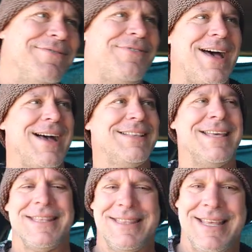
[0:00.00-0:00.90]
the fact
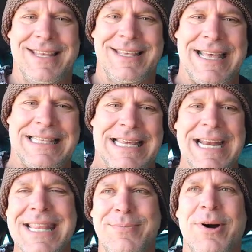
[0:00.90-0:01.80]
that at the
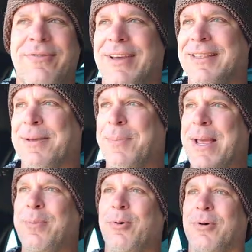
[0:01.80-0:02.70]
end of the movie, the
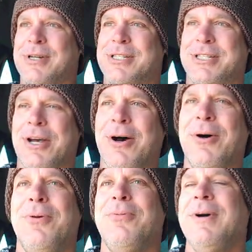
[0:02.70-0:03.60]
people were
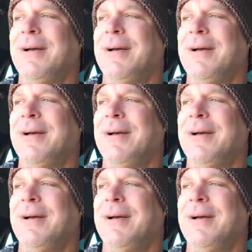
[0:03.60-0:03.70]
so